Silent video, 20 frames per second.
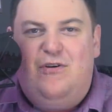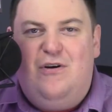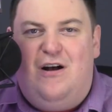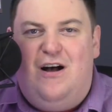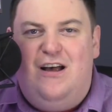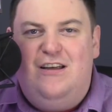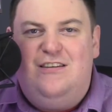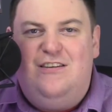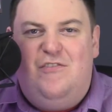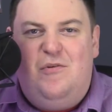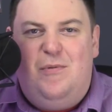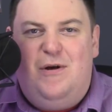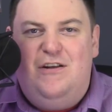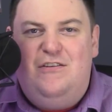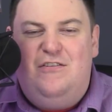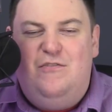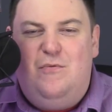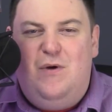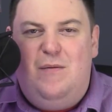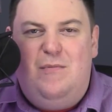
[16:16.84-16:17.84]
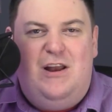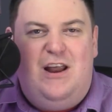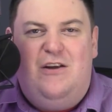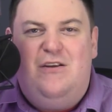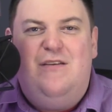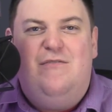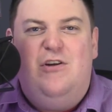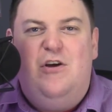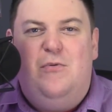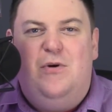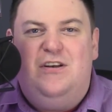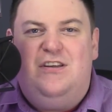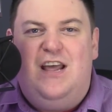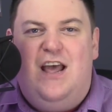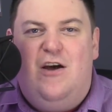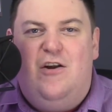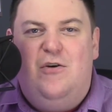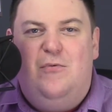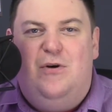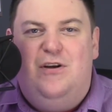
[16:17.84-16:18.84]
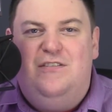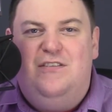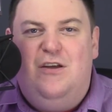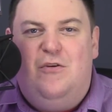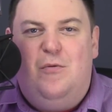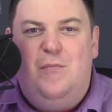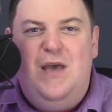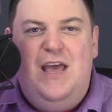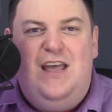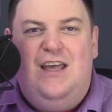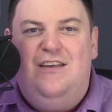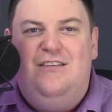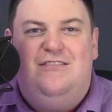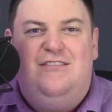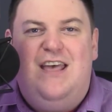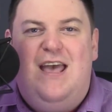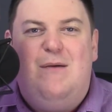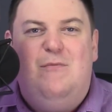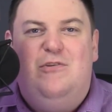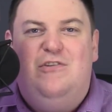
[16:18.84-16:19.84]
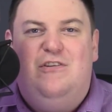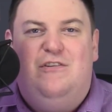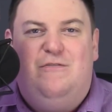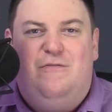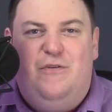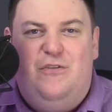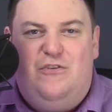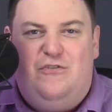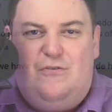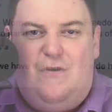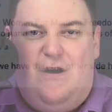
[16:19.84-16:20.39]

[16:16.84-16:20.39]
across of a bunch of women, I don't even know what town it was, they were making sandwiches for the